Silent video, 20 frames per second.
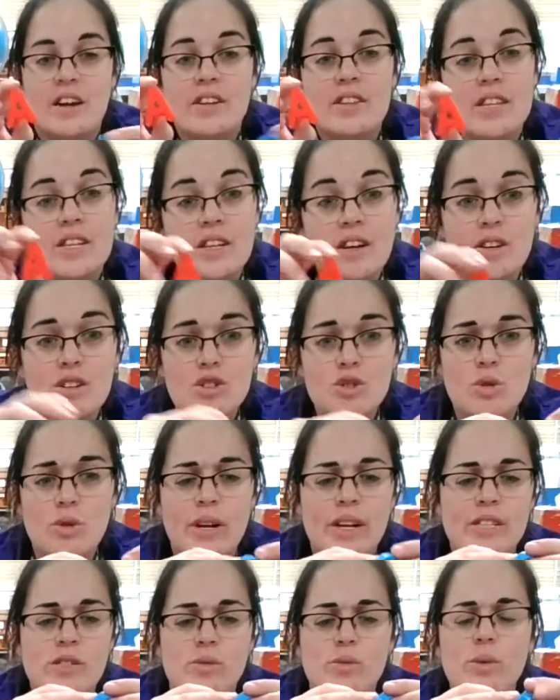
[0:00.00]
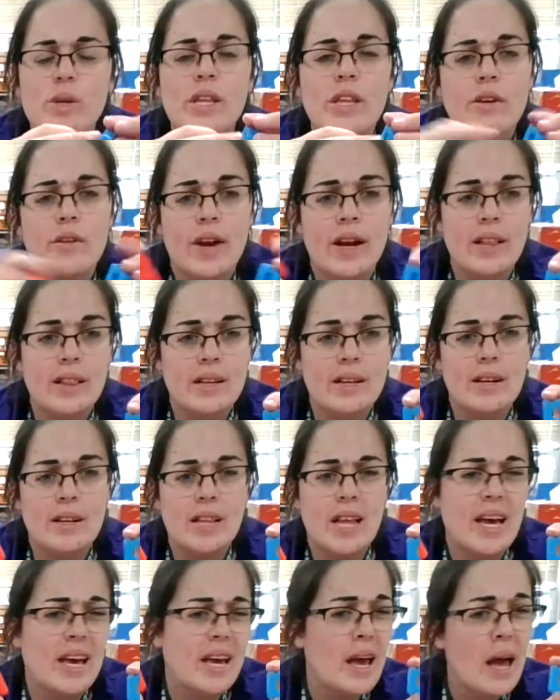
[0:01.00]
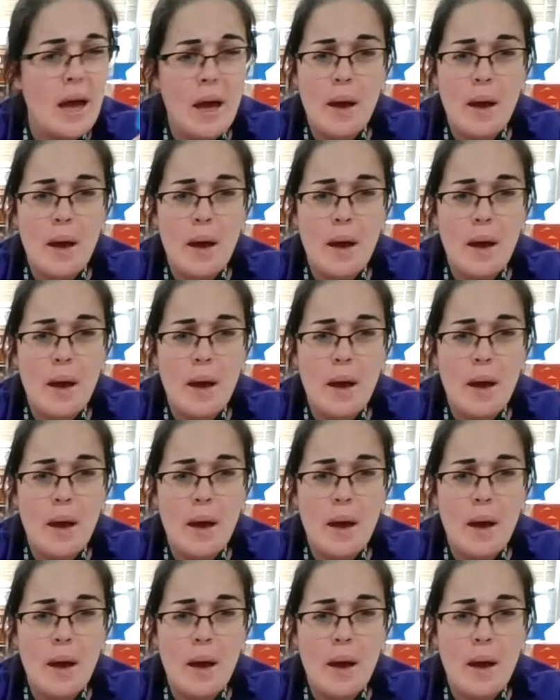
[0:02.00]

The dollar store has really great little like